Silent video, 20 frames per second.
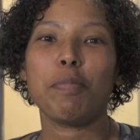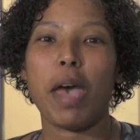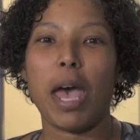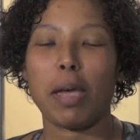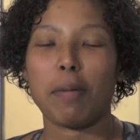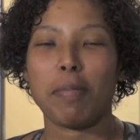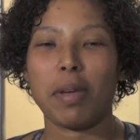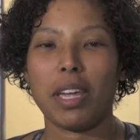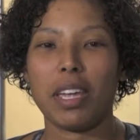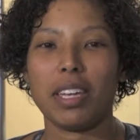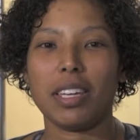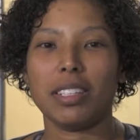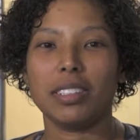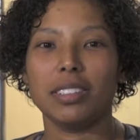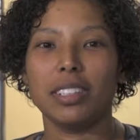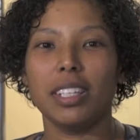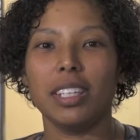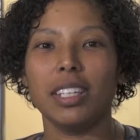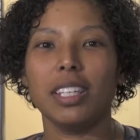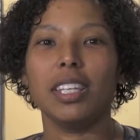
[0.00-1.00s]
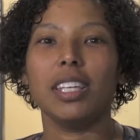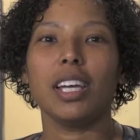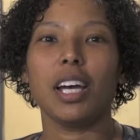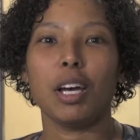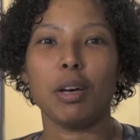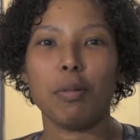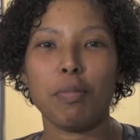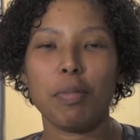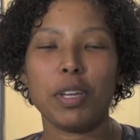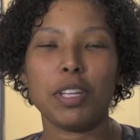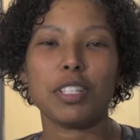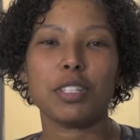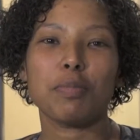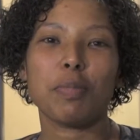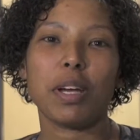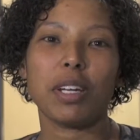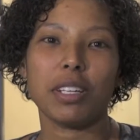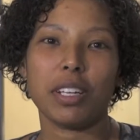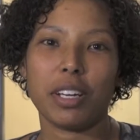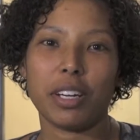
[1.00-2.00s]
back pain. He unpinched
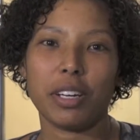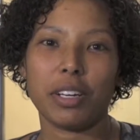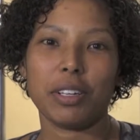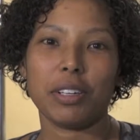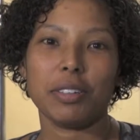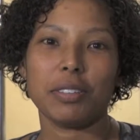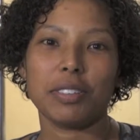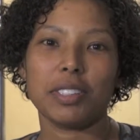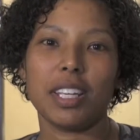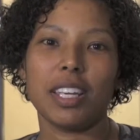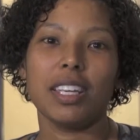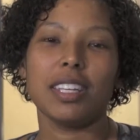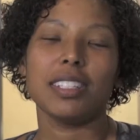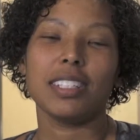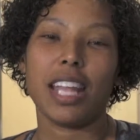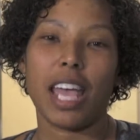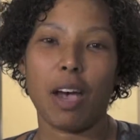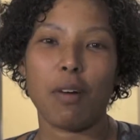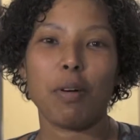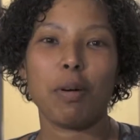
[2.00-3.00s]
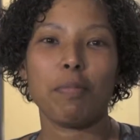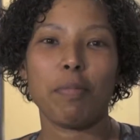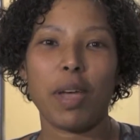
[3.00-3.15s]
my nerves. Now I'm